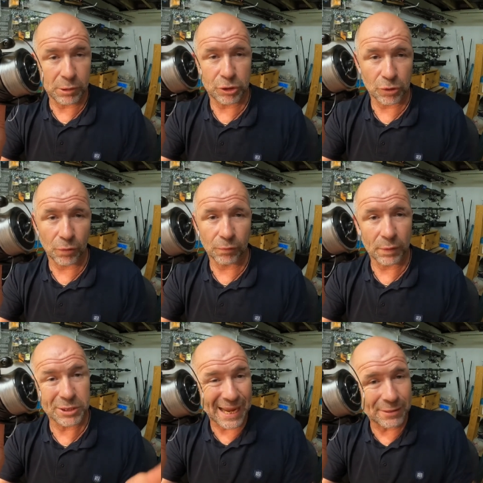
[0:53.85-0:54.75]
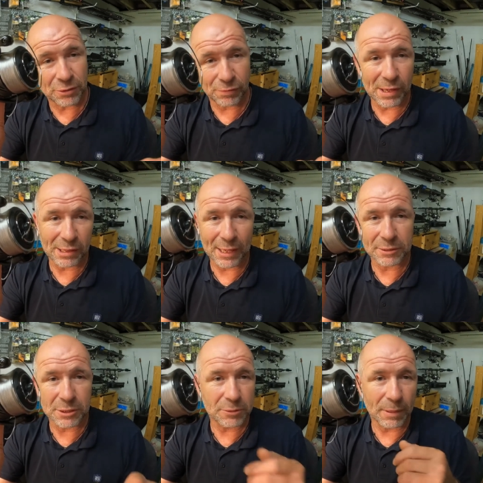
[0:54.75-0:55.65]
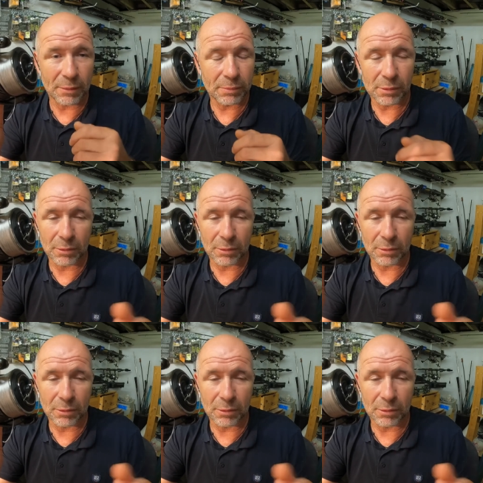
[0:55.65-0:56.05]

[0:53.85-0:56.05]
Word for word: your short rods and the 3000 as well.